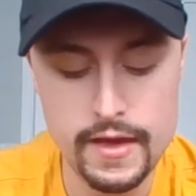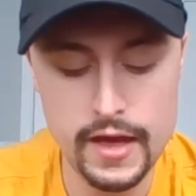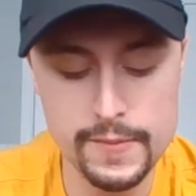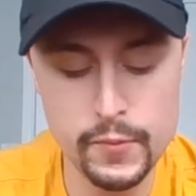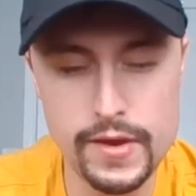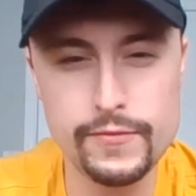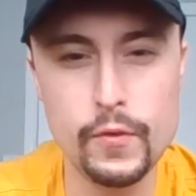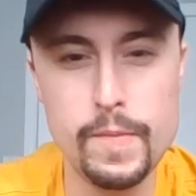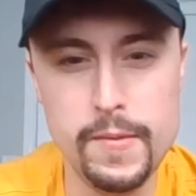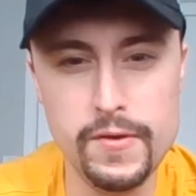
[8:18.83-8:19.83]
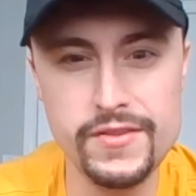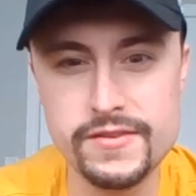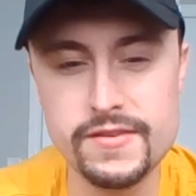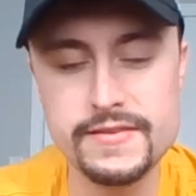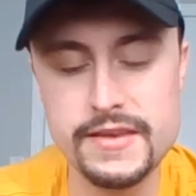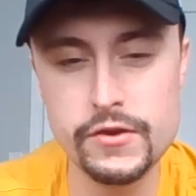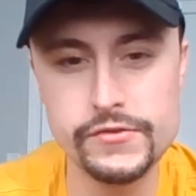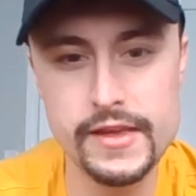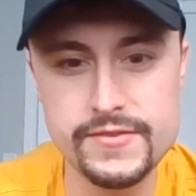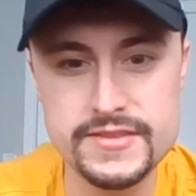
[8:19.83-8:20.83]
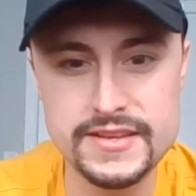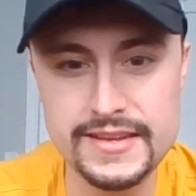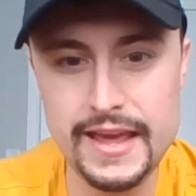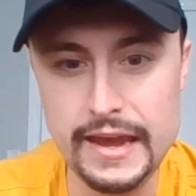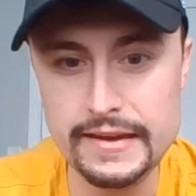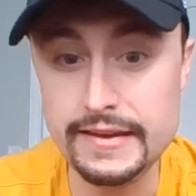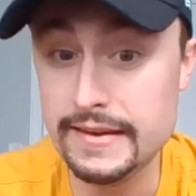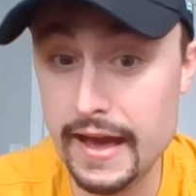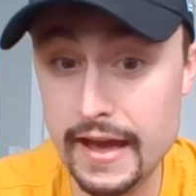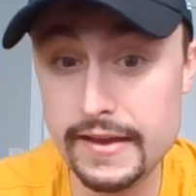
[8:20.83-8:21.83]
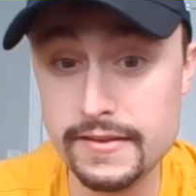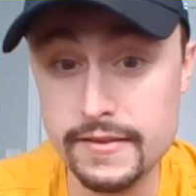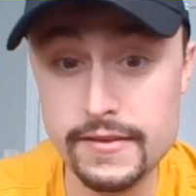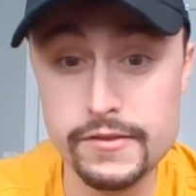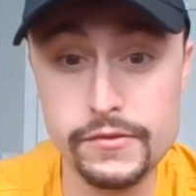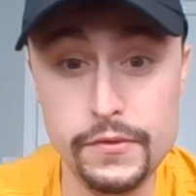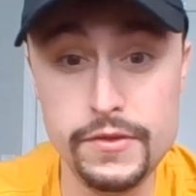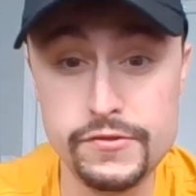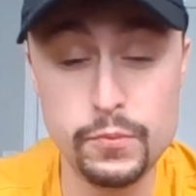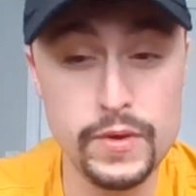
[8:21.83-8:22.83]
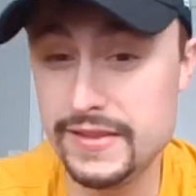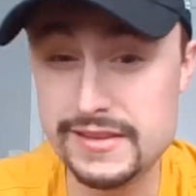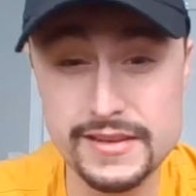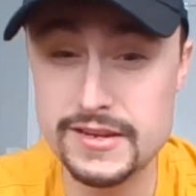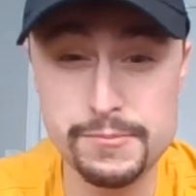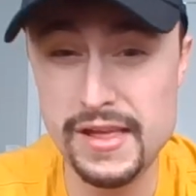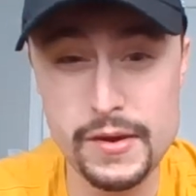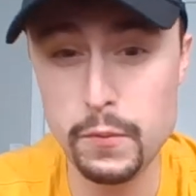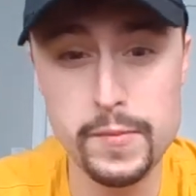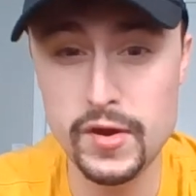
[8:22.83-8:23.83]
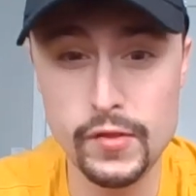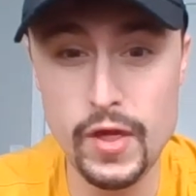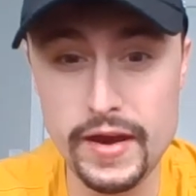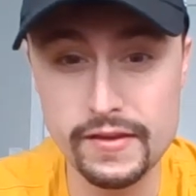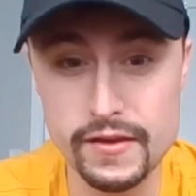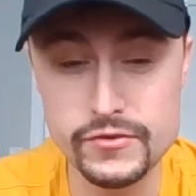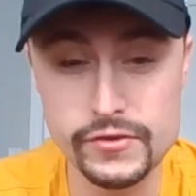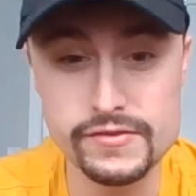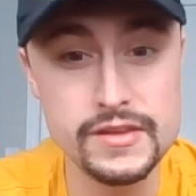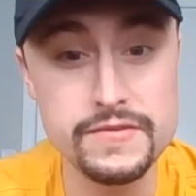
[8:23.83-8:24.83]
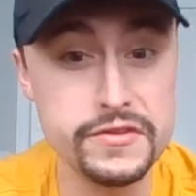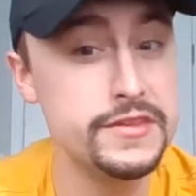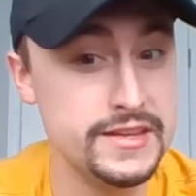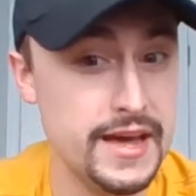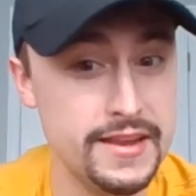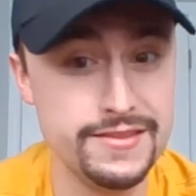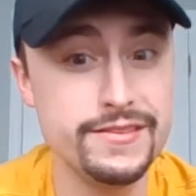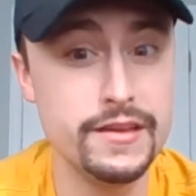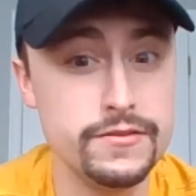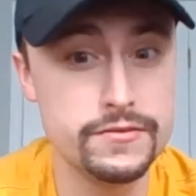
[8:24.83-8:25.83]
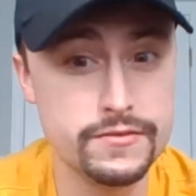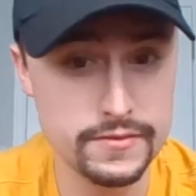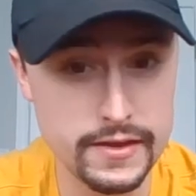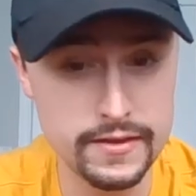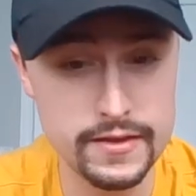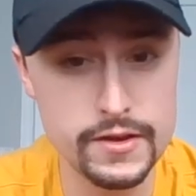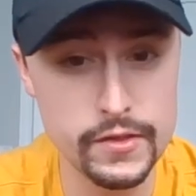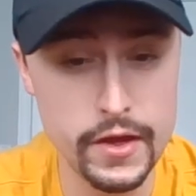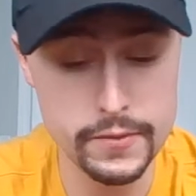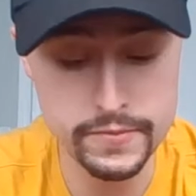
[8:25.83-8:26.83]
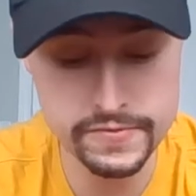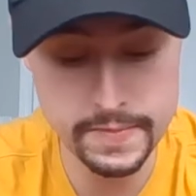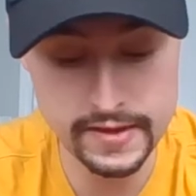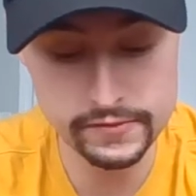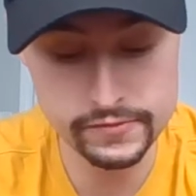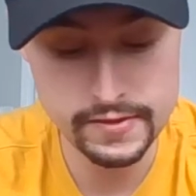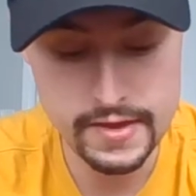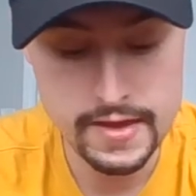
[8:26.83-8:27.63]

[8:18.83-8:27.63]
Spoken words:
But we have to remember this is the year 1789. So this really didn't apply to women in a lot of countries, even the United States, in a lot of respects.